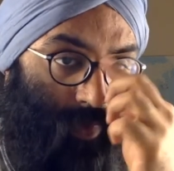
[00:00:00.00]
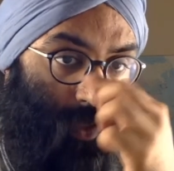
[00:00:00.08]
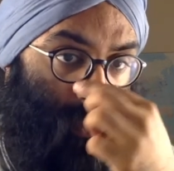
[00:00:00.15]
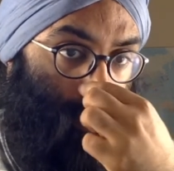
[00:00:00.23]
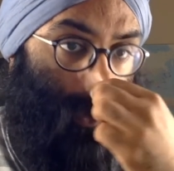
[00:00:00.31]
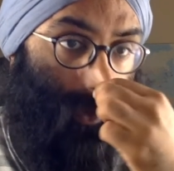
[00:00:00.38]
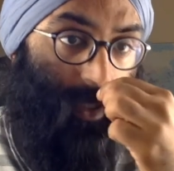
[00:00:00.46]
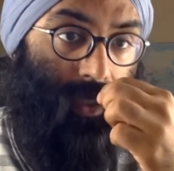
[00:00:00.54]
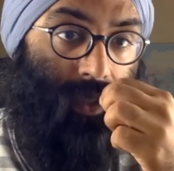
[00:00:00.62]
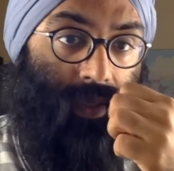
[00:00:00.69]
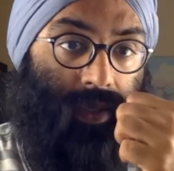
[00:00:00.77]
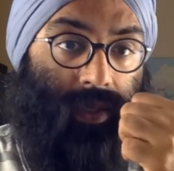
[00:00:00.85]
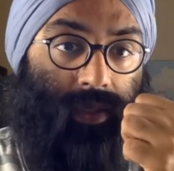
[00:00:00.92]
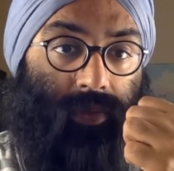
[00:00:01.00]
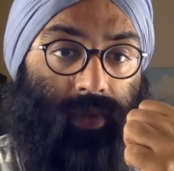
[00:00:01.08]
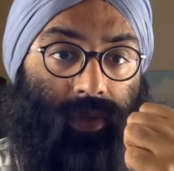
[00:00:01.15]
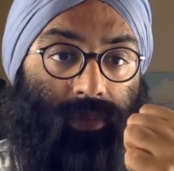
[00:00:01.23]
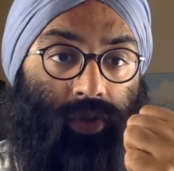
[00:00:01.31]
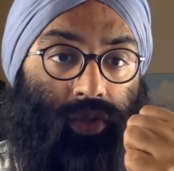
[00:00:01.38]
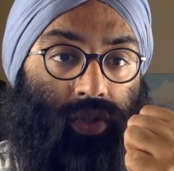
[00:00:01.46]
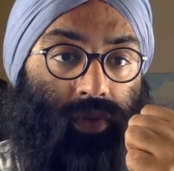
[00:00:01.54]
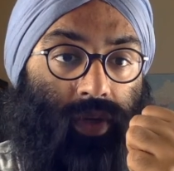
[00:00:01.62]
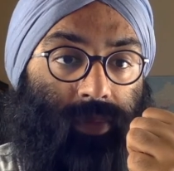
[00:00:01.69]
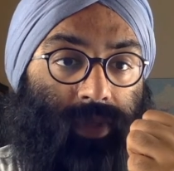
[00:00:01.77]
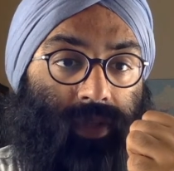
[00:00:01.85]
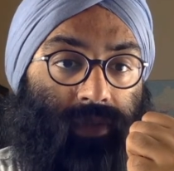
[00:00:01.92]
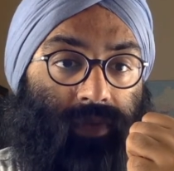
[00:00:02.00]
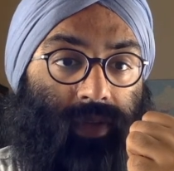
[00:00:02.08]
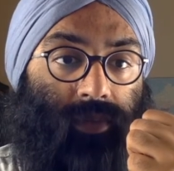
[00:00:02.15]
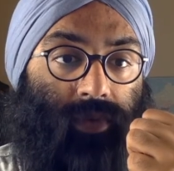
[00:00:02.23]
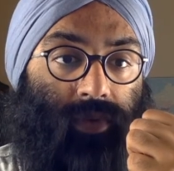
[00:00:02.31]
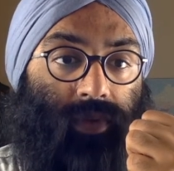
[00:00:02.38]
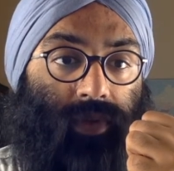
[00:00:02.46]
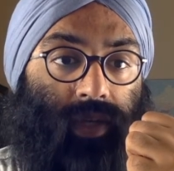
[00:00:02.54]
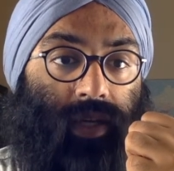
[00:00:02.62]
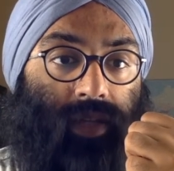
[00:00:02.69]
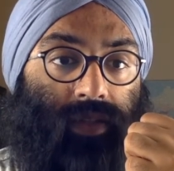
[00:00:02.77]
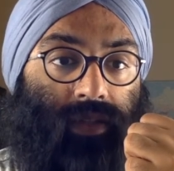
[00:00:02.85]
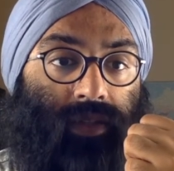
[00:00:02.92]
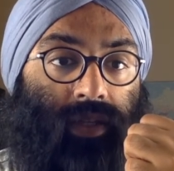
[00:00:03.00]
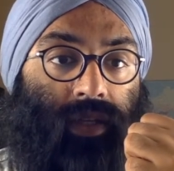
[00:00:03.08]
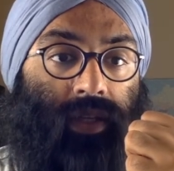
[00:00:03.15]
at the beginning, and then we can push you up and defend both you guys.